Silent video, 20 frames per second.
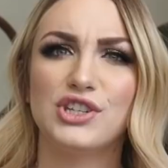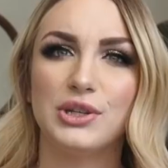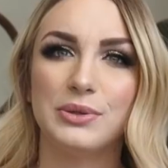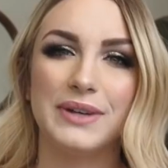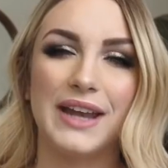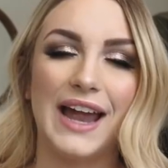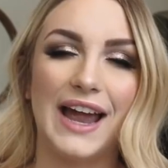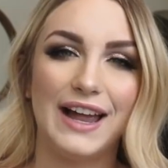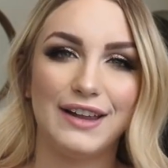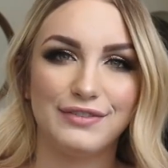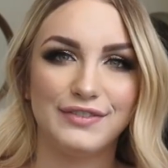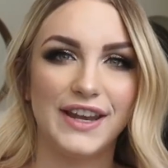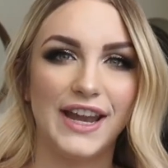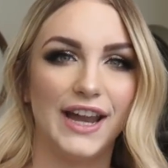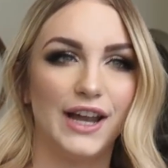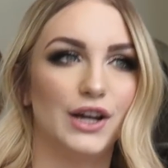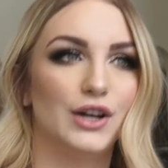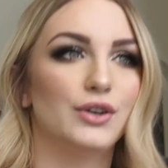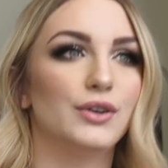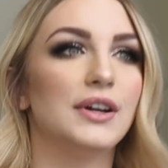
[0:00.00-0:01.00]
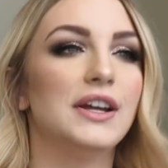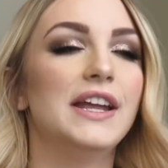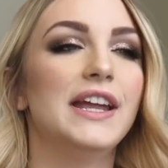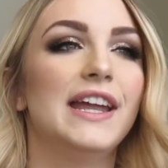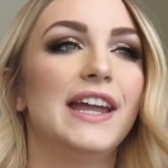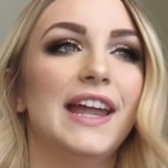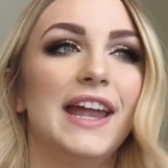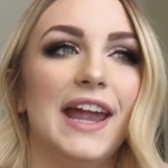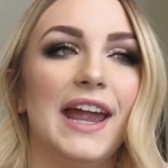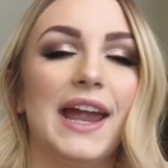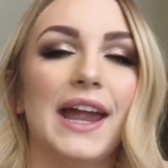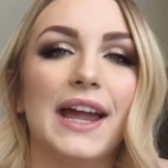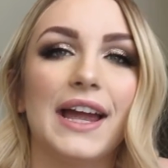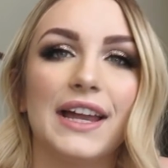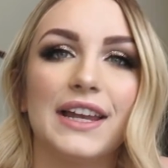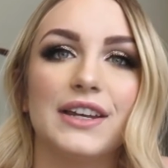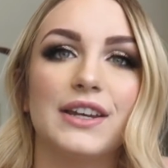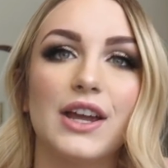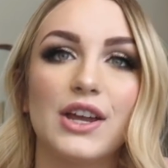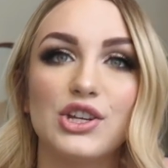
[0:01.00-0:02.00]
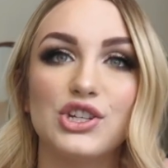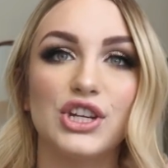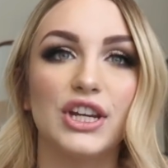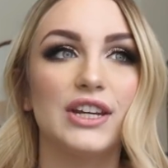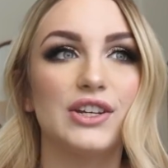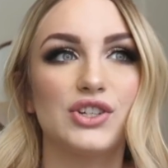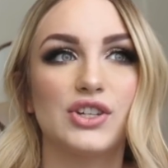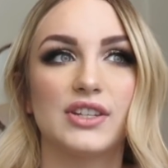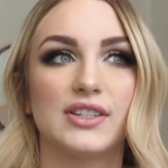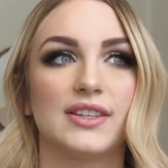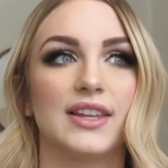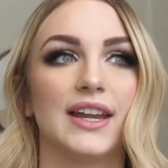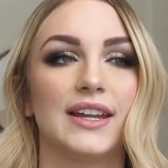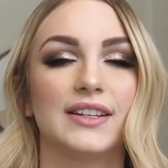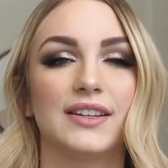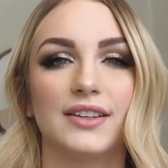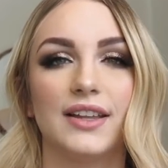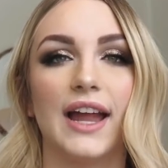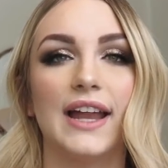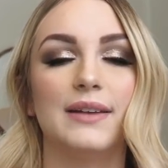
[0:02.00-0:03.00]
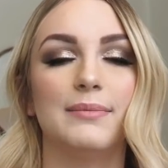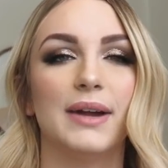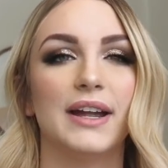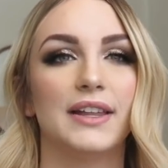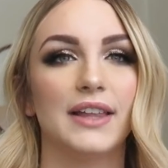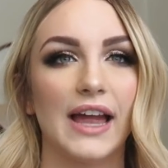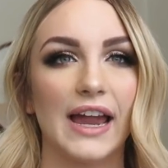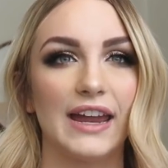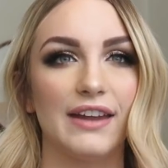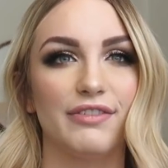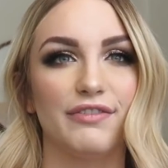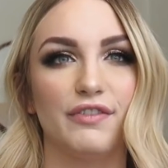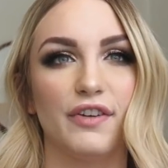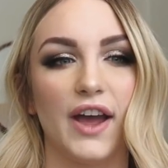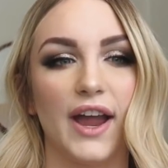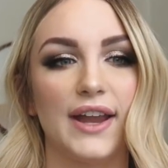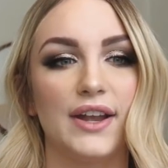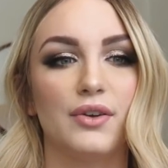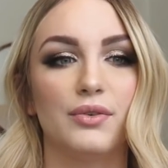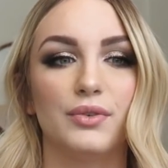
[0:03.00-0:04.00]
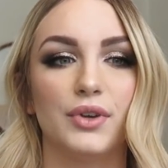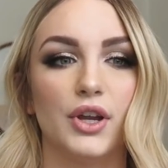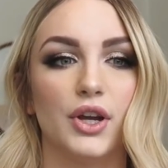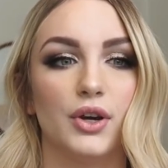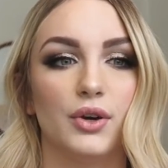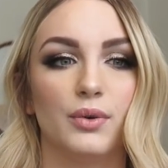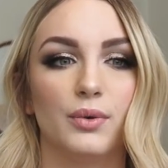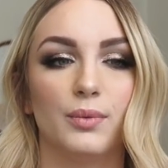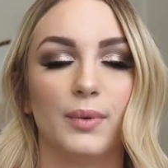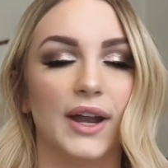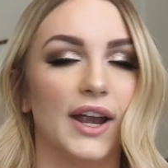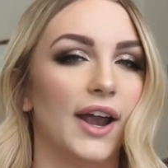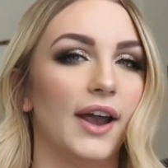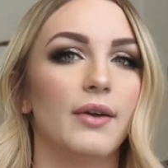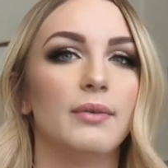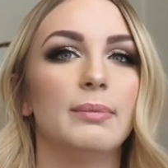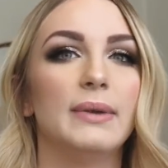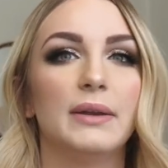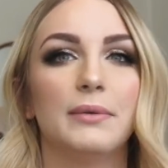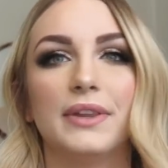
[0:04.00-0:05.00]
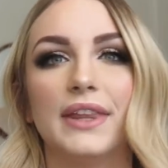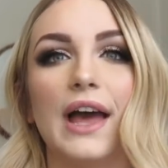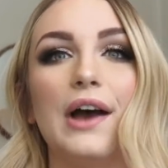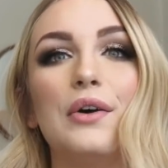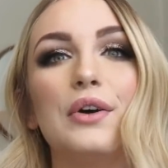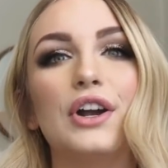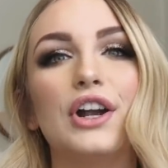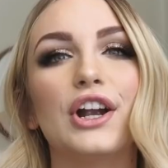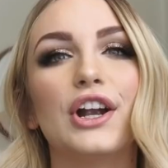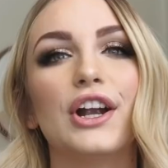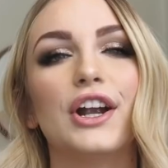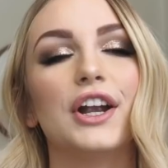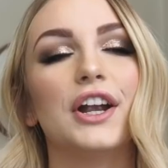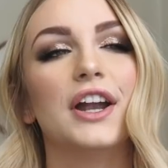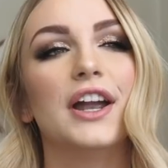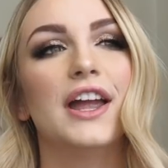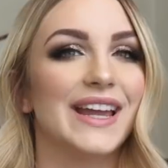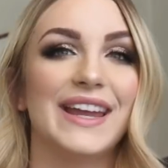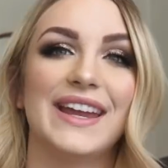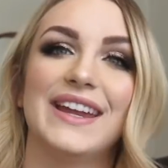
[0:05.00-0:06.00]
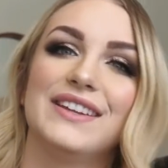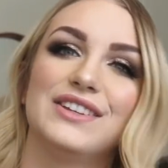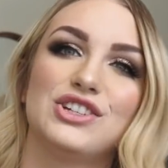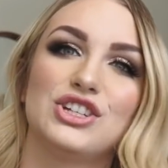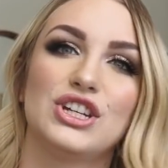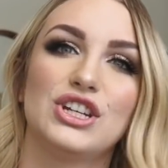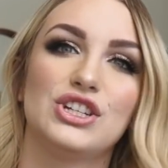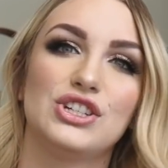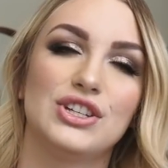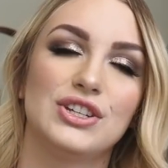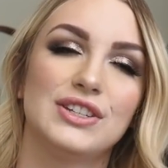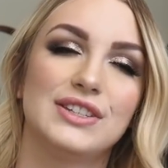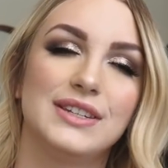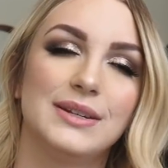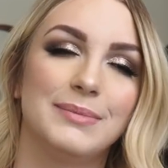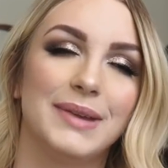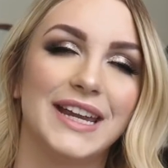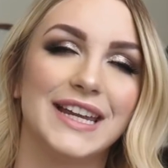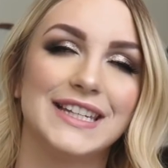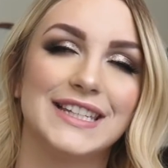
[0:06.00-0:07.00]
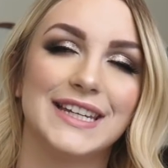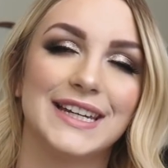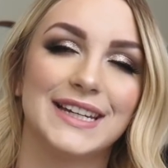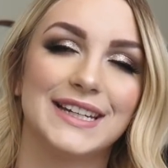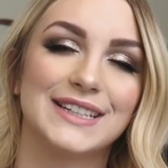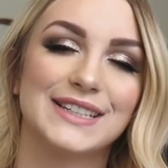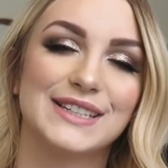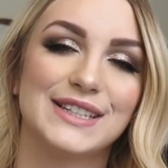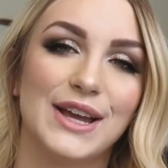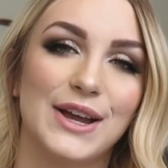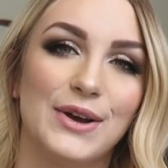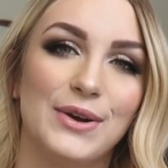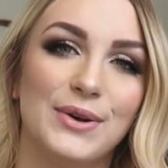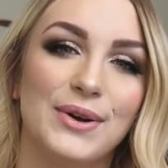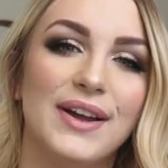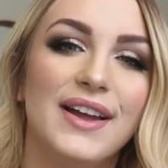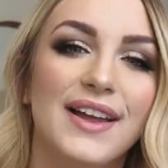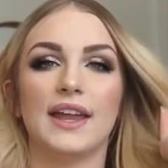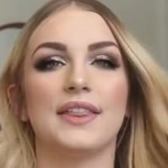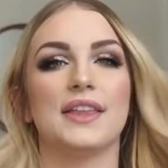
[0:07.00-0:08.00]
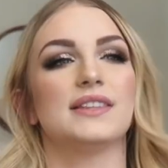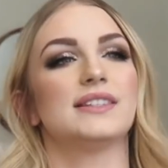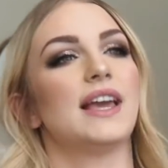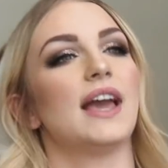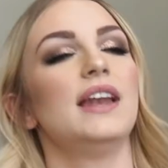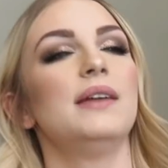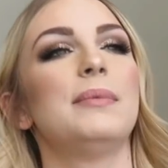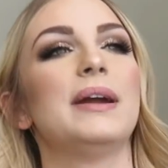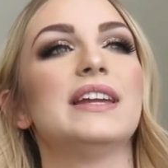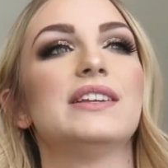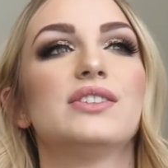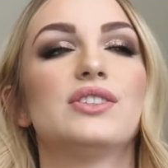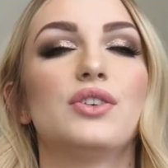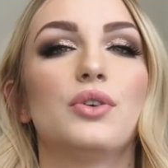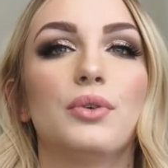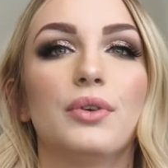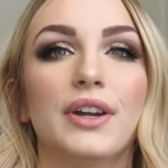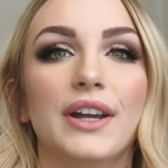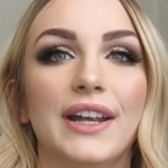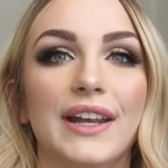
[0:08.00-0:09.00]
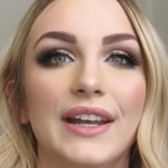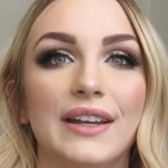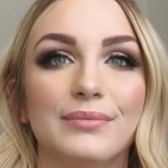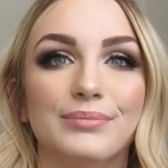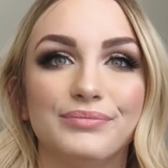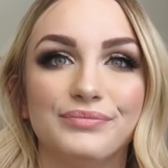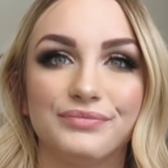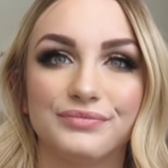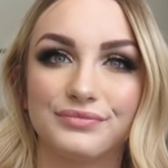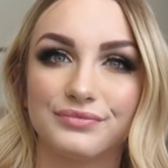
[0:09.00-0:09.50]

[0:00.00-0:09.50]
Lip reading: 2.5 now, and she is just like the light of my life. I don't know where I would be without her, and she's just amazing. So yeah, that's kind of my story.